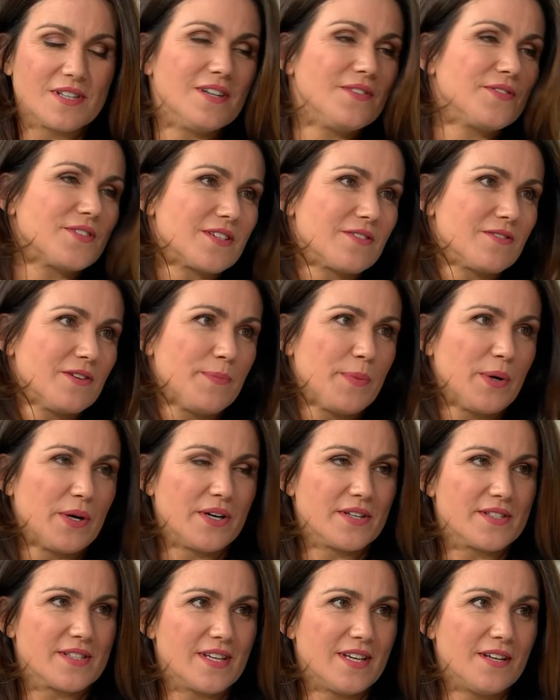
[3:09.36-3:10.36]
after a
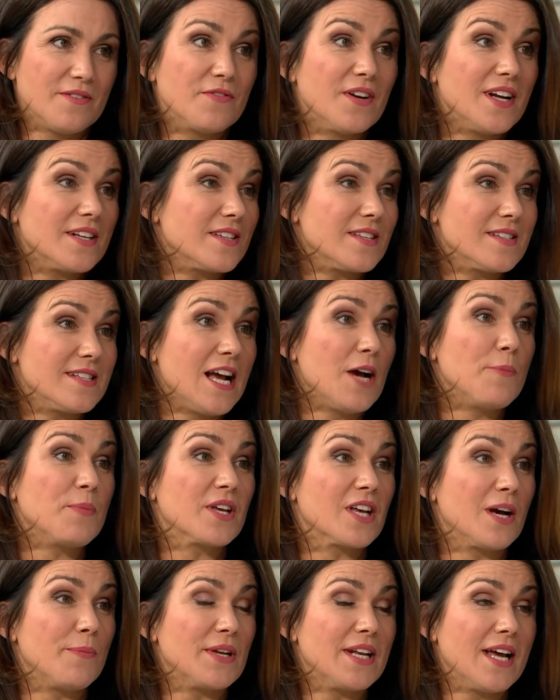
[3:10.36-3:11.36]
party. In fact, it's now
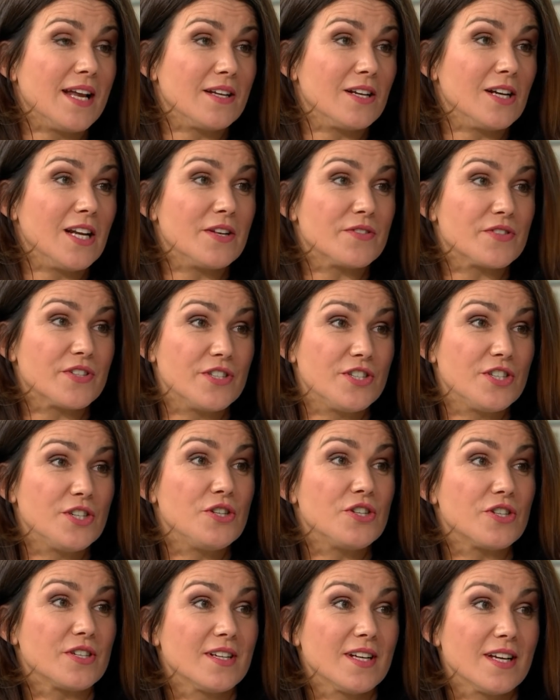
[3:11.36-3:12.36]
become an annual
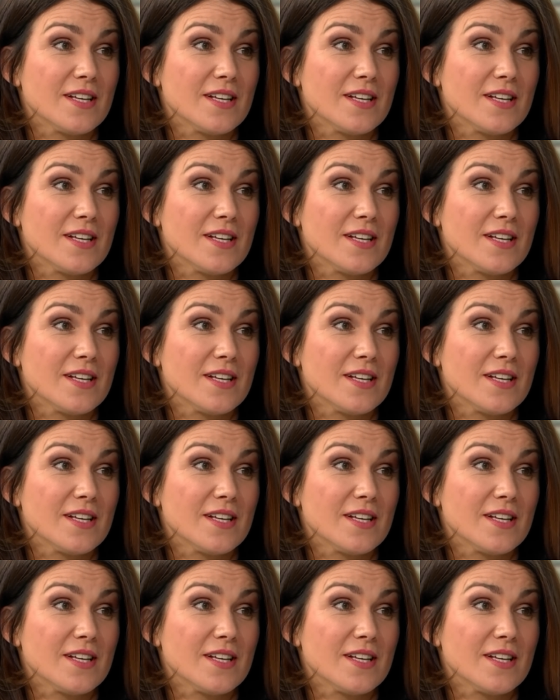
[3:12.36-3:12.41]
institution,